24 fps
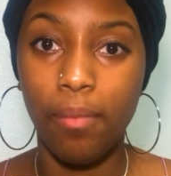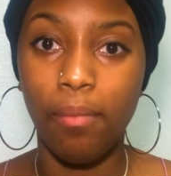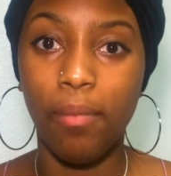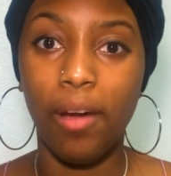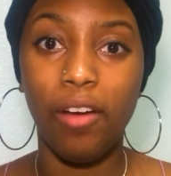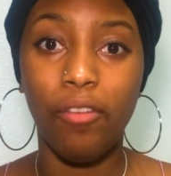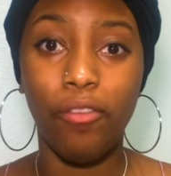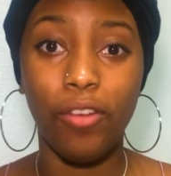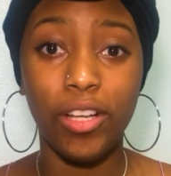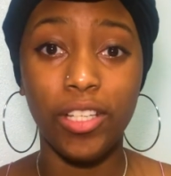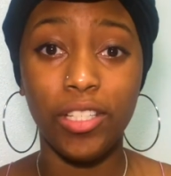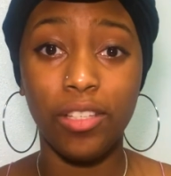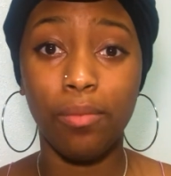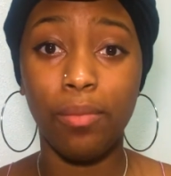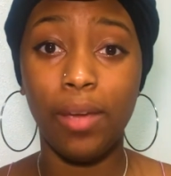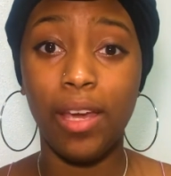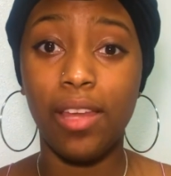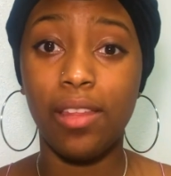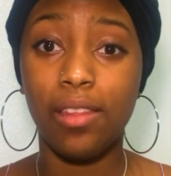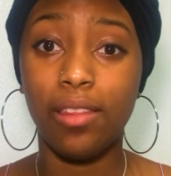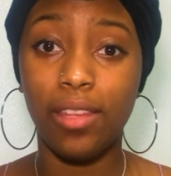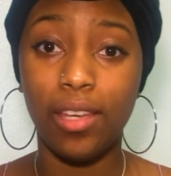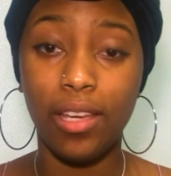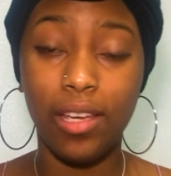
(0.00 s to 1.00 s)
My
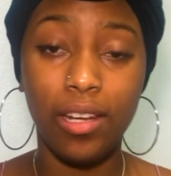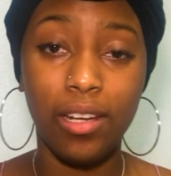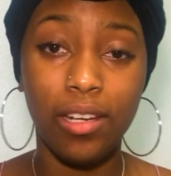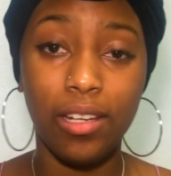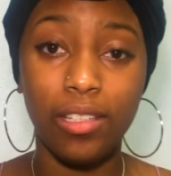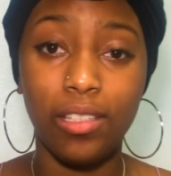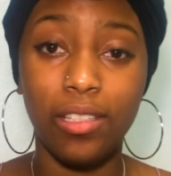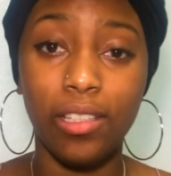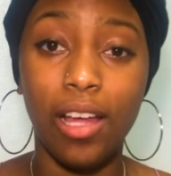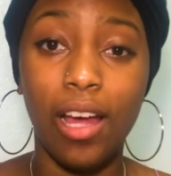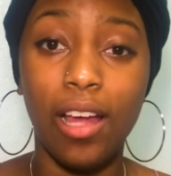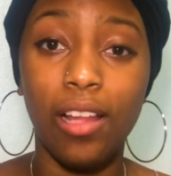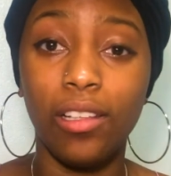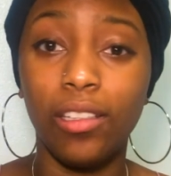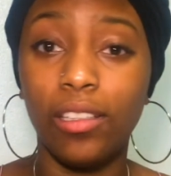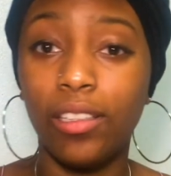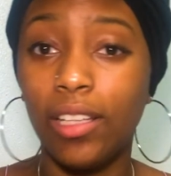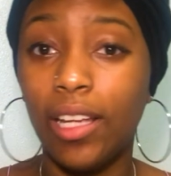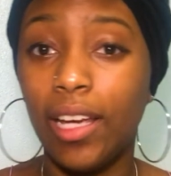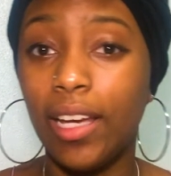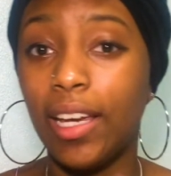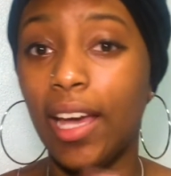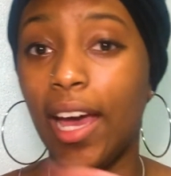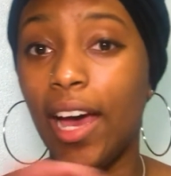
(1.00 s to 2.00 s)
resume then does not look
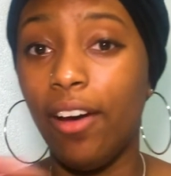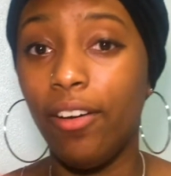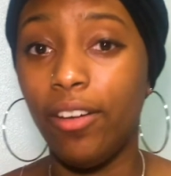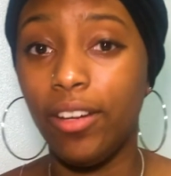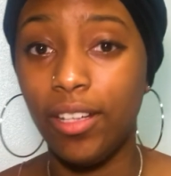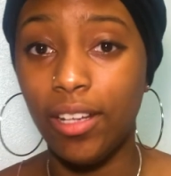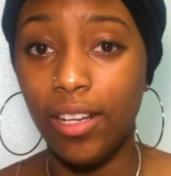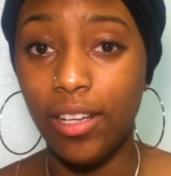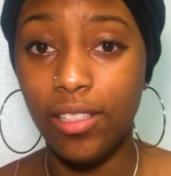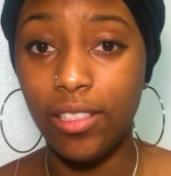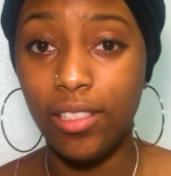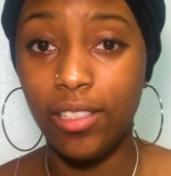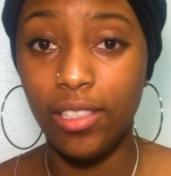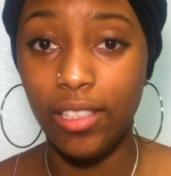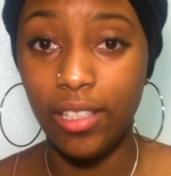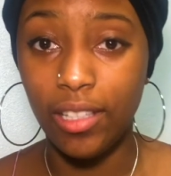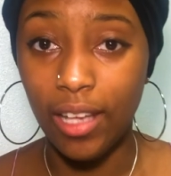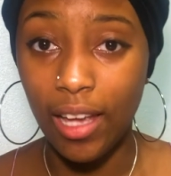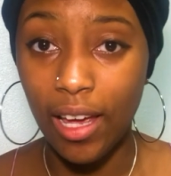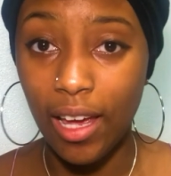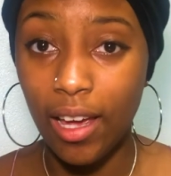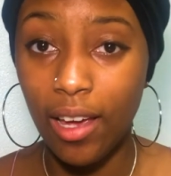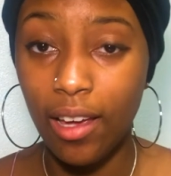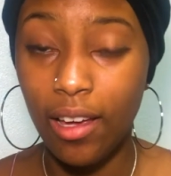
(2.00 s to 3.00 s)
like how it does
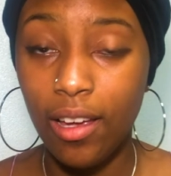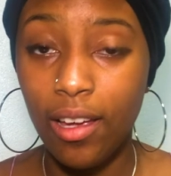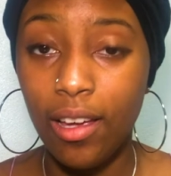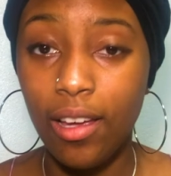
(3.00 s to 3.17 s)
today